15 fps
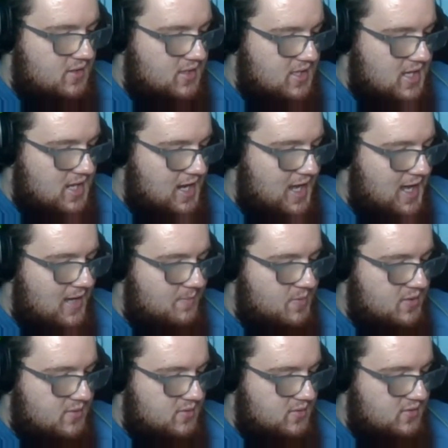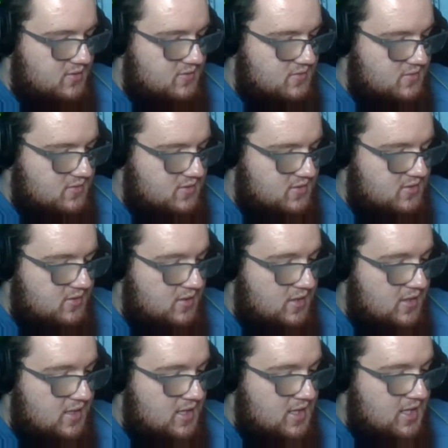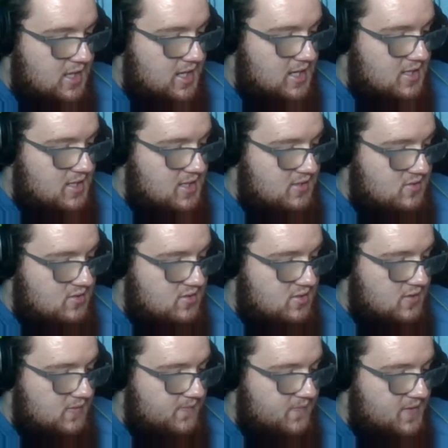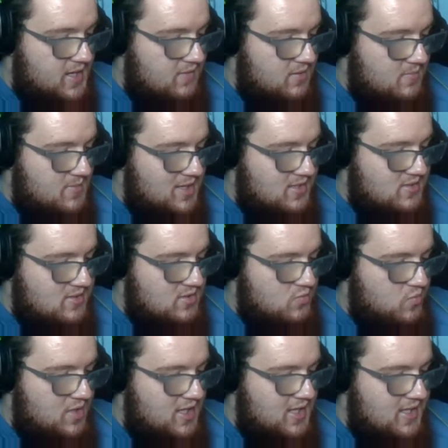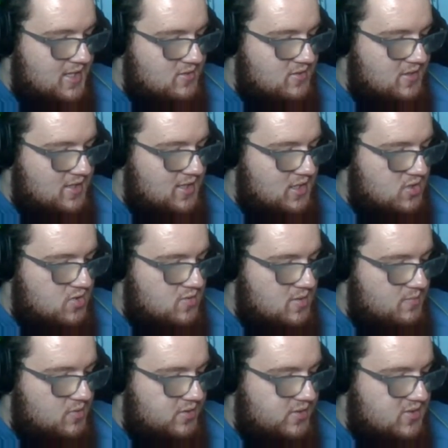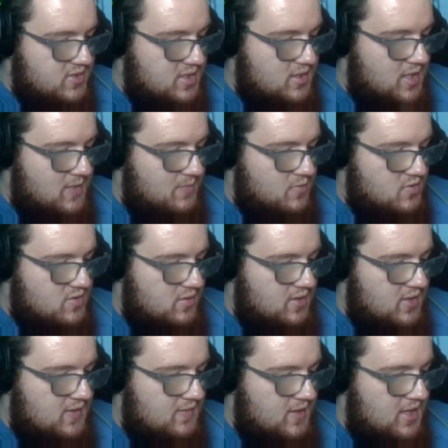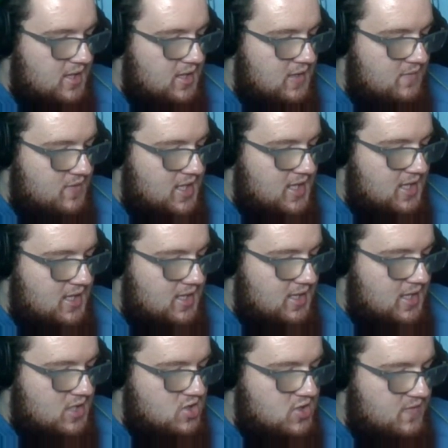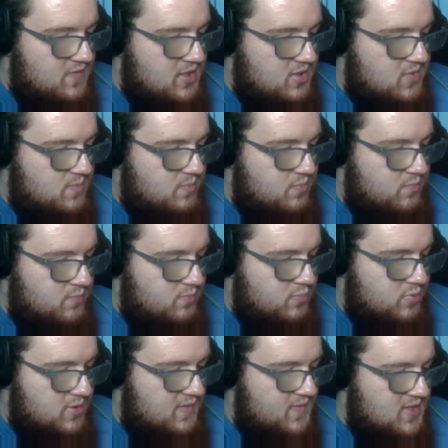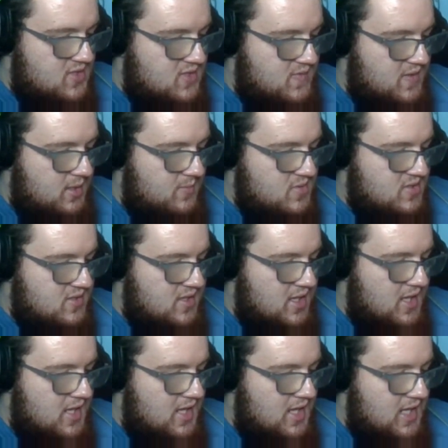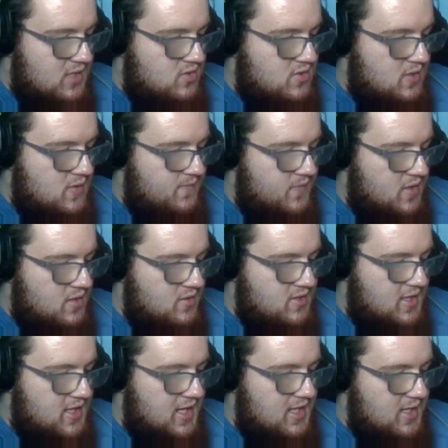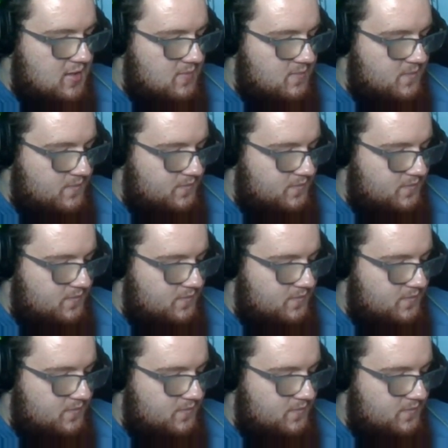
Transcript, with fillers: it happens. Indy still finally makes his way into the history books, an opportunity that each of his previous films has so far denied him.